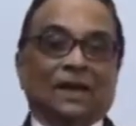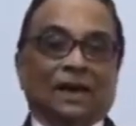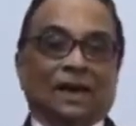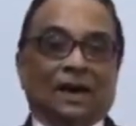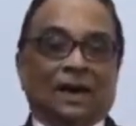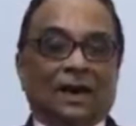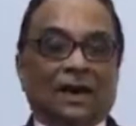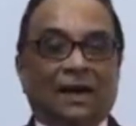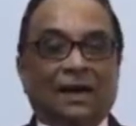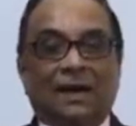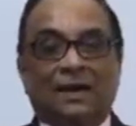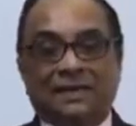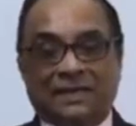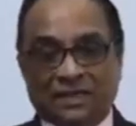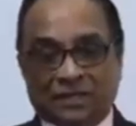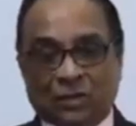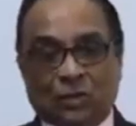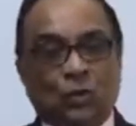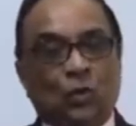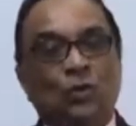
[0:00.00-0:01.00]
uh, it
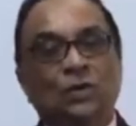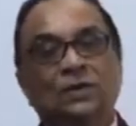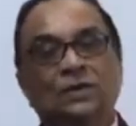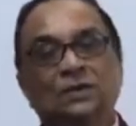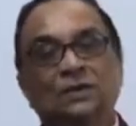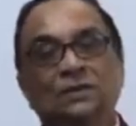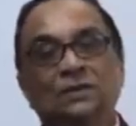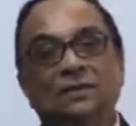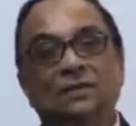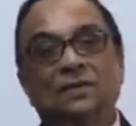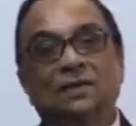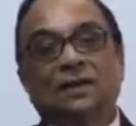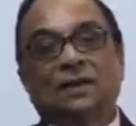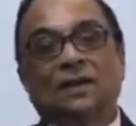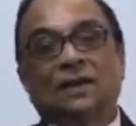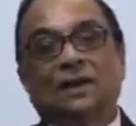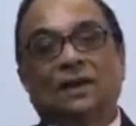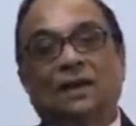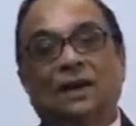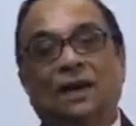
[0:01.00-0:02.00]
is cooked
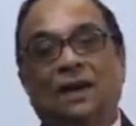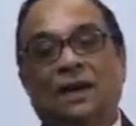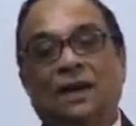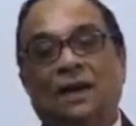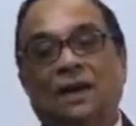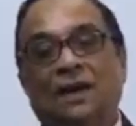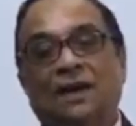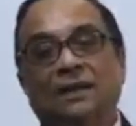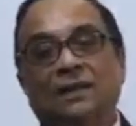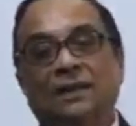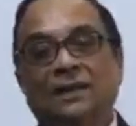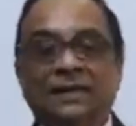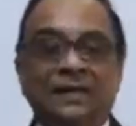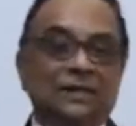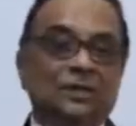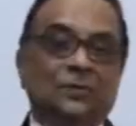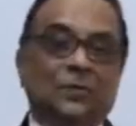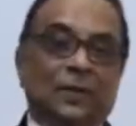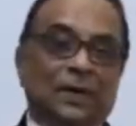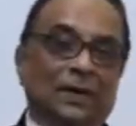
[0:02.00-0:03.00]
and in
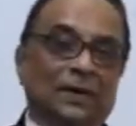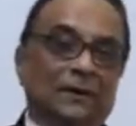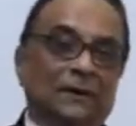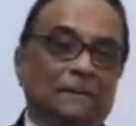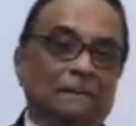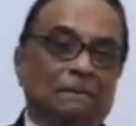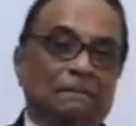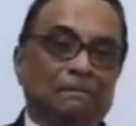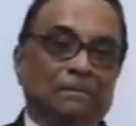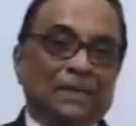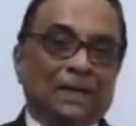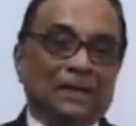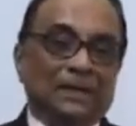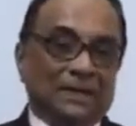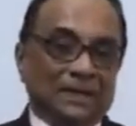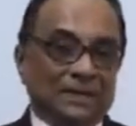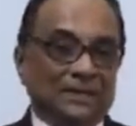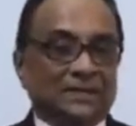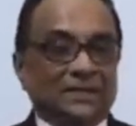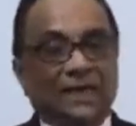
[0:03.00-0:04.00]
this way
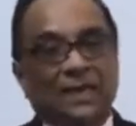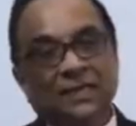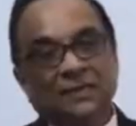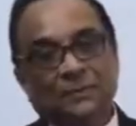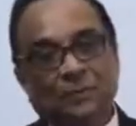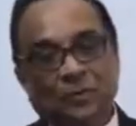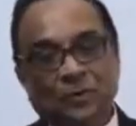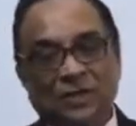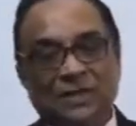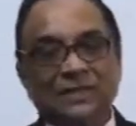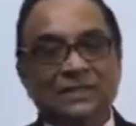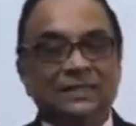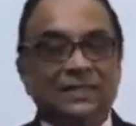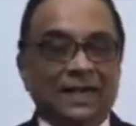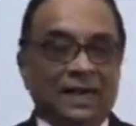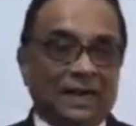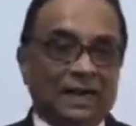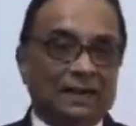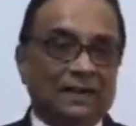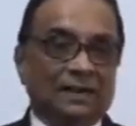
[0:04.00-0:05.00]
the starch proteins they
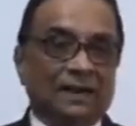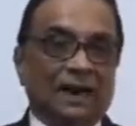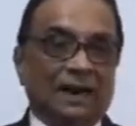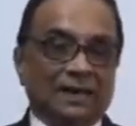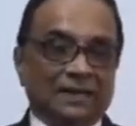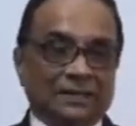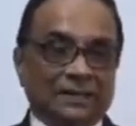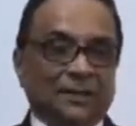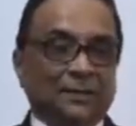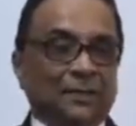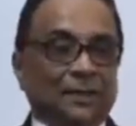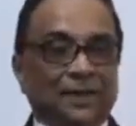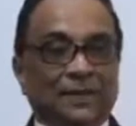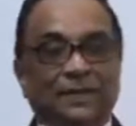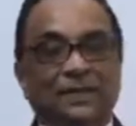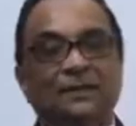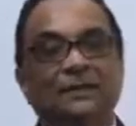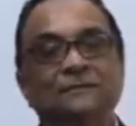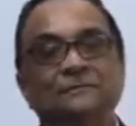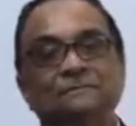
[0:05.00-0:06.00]
are all
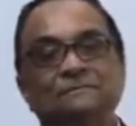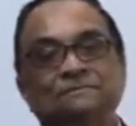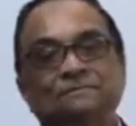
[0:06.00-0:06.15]
separated